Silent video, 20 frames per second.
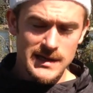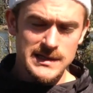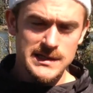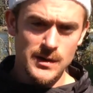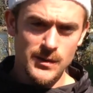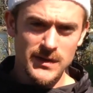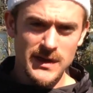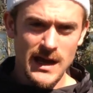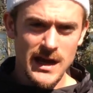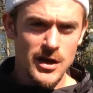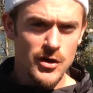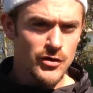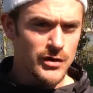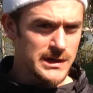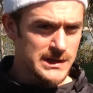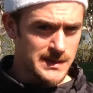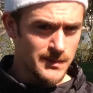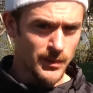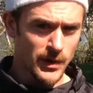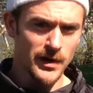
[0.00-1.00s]
So with that
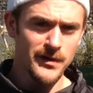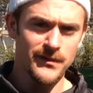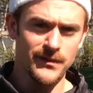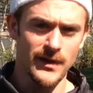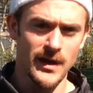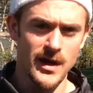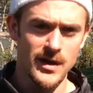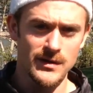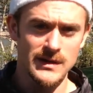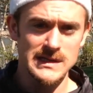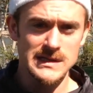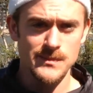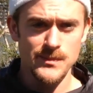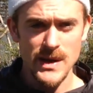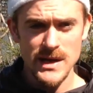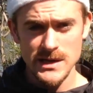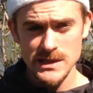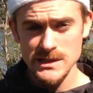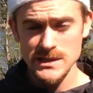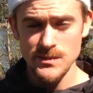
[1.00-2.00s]
increase in blood flow, there's a
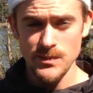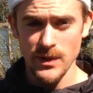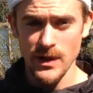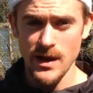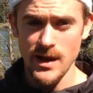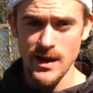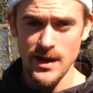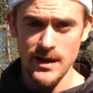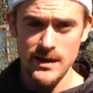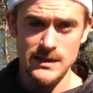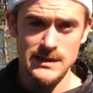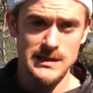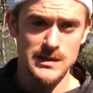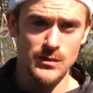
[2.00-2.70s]
better supply